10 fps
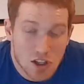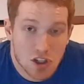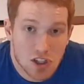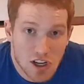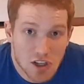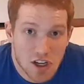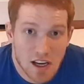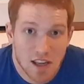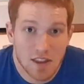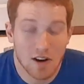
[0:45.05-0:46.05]

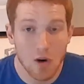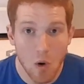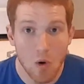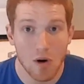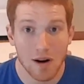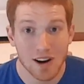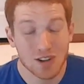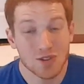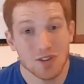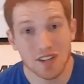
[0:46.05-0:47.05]
cinching in there? Or
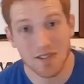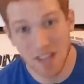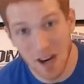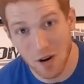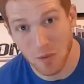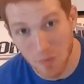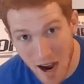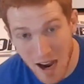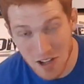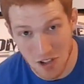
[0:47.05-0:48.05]
do you just have terrible
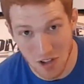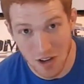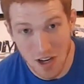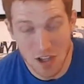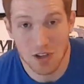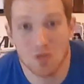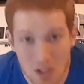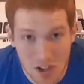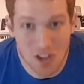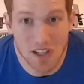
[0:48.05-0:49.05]
posture? Do you
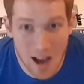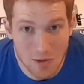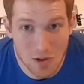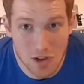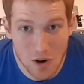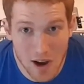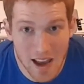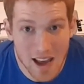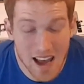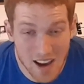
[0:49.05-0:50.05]
just slouch,
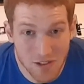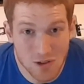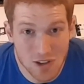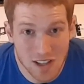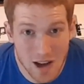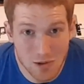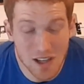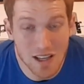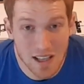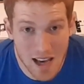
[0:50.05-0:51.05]
okay? If you're
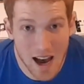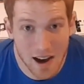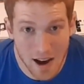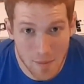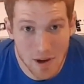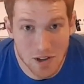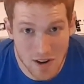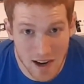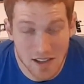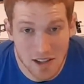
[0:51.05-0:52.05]
slouching, yeah, I bet
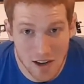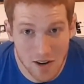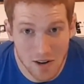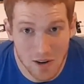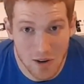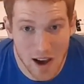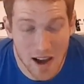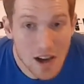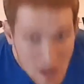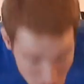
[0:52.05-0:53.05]
your neck is gonna hurt,
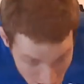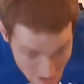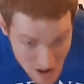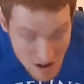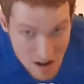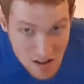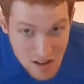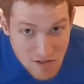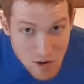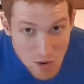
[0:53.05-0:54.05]
okay? You're gonna have that
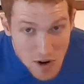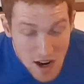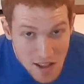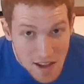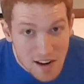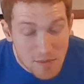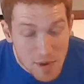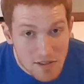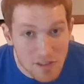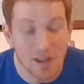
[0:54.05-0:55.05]
ugly forward head that I've
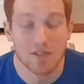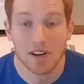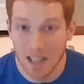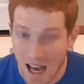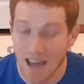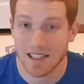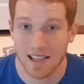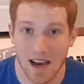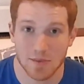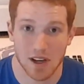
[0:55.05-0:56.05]
made fun of a lot of
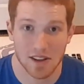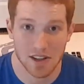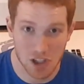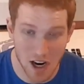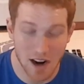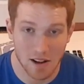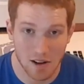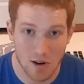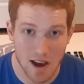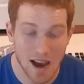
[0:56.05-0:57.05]
times on this channel,
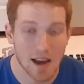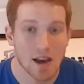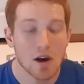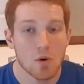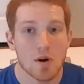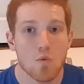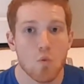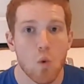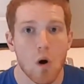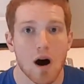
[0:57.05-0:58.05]
okay? We
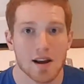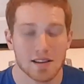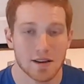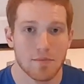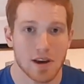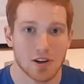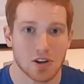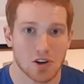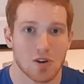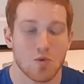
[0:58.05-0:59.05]
want to make
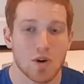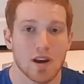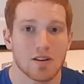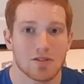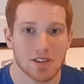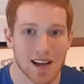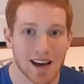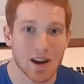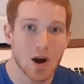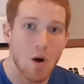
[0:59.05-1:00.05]
sure we
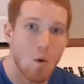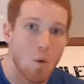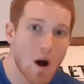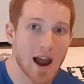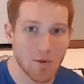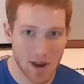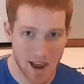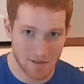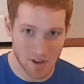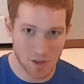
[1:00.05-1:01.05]
understand why we
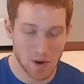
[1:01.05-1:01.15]
have this